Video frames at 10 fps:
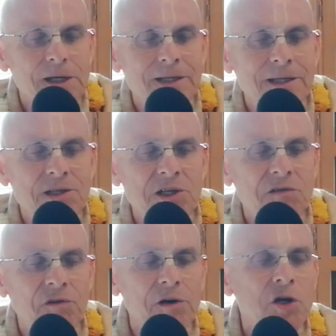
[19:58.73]
is
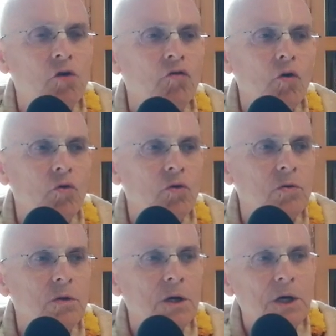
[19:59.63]
indeed very
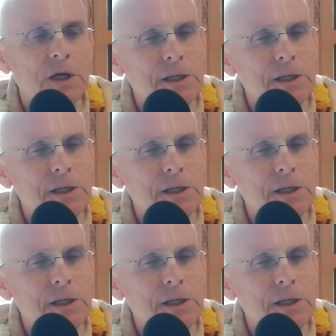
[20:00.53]
cruel.